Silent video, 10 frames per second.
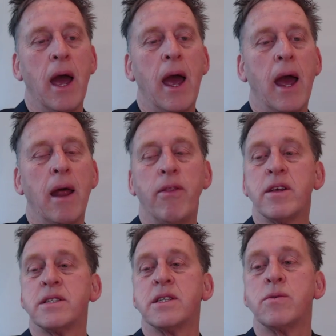And
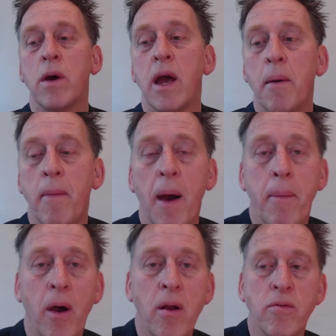this is where my
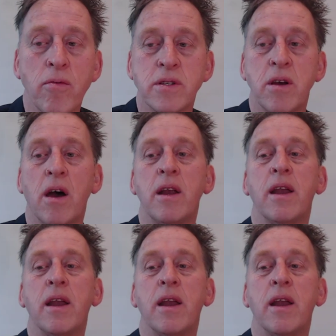opponent resigned,